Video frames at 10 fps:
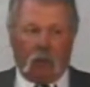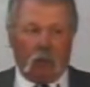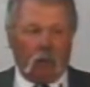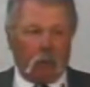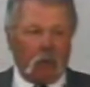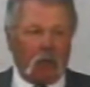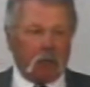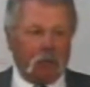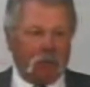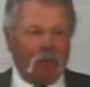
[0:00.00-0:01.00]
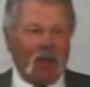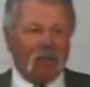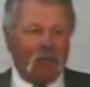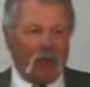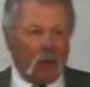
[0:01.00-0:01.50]
There were approximately
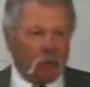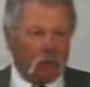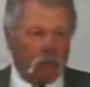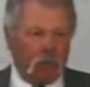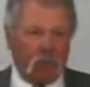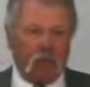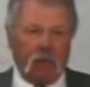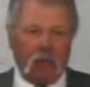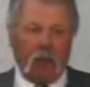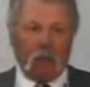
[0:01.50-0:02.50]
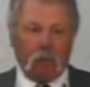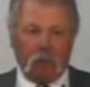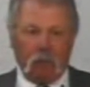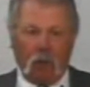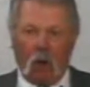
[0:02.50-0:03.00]
5,000 50
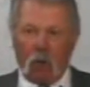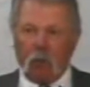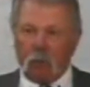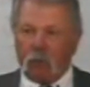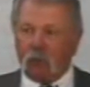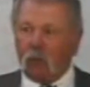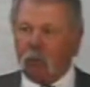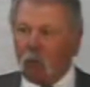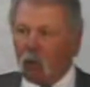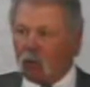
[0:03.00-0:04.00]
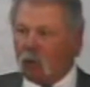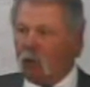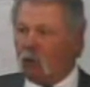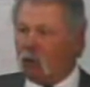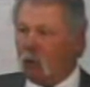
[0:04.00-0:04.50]
caliber armor-piercing
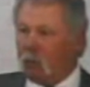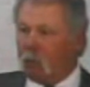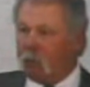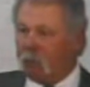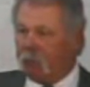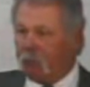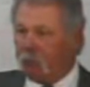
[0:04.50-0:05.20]
bullets in the ship.